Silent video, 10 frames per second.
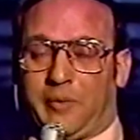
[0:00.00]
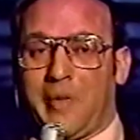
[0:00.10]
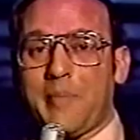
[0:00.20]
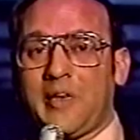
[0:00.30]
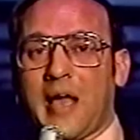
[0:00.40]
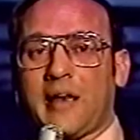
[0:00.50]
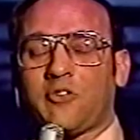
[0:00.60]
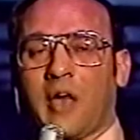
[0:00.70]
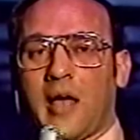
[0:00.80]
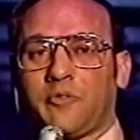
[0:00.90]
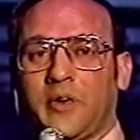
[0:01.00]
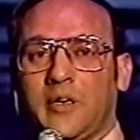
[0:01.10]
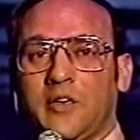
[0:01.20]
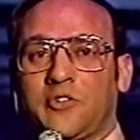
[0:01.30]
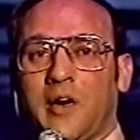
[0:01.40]
Maybe not as confident
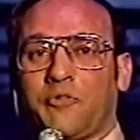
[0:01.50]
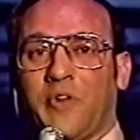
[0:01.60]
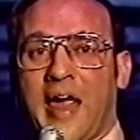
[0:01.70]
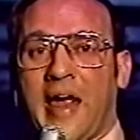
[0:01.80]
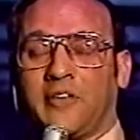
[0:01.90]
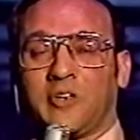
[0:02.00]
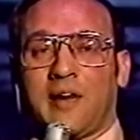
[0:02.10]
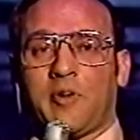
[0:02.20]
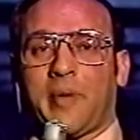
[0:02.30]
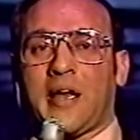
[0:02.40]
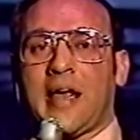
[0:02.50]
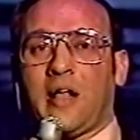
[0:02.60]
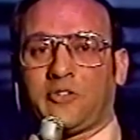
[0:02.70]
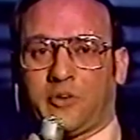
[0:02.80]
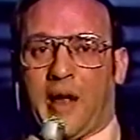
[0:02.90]
as their fans and everybody
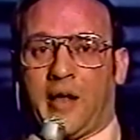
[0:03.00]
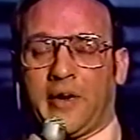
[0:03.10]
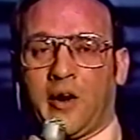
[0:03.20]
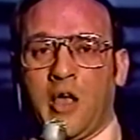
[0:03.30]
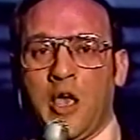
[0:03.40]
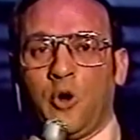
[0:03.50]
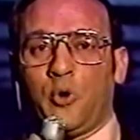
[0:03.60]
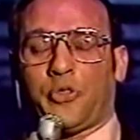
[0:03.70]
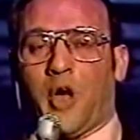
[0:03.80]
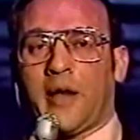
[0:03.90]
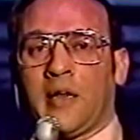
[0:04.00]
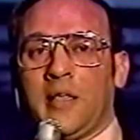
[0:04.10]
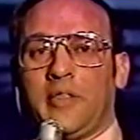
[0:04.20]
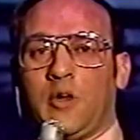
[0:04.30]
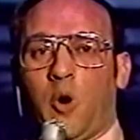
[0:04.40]
else around here who thought
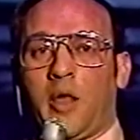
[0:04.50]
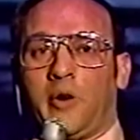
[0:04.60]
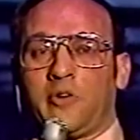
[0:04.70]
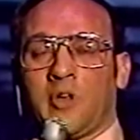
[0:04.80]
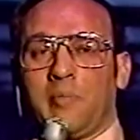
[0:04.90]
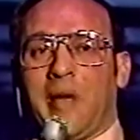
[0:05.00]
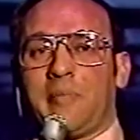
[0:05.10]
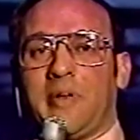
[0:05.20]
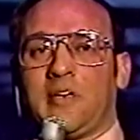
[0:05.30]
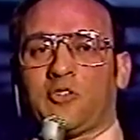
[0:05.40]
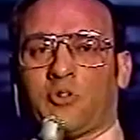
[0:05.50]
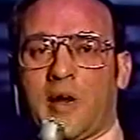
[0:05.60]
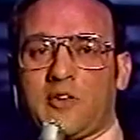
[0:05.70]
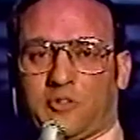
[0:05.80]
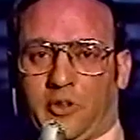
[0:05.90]
the Oilers might be
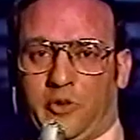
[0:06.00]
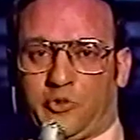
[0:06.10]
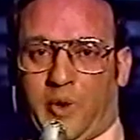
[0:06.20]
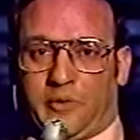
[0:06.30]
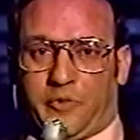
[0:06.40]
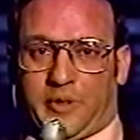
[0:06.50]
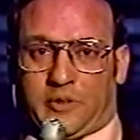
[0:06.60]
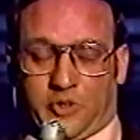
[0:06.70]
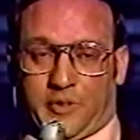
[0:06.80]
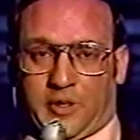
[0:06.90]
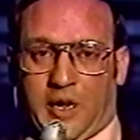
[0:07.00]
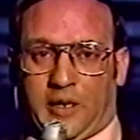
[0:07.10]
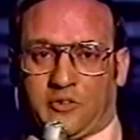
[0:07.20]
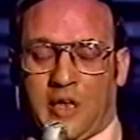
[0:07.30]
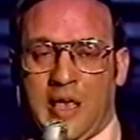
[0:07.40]
disgraced to lose one for the, to the Kings.